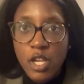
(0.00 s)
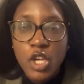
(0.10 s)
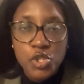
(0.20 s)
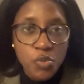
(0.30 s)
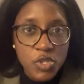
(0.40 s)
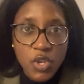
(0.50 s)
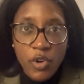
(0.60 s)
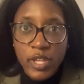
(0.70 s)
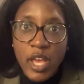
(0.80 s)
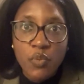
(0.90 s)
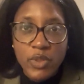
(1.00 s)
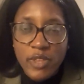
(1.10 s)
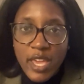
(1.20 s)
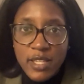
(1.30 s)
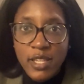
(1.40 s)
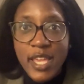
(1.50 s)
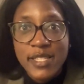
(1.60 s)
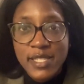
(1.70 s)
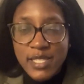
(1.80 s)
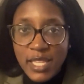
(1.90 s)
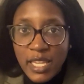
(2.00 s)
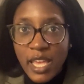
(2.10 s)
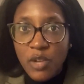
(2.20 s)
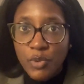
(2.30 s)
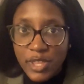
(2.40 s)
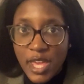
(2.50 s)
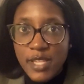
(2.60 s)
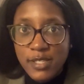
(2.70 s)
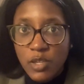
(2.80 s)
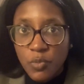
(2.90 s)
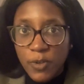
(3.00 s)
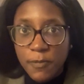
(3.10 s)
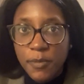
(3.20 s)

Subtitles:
So we'll start again with Kansas City and with KC Wolf.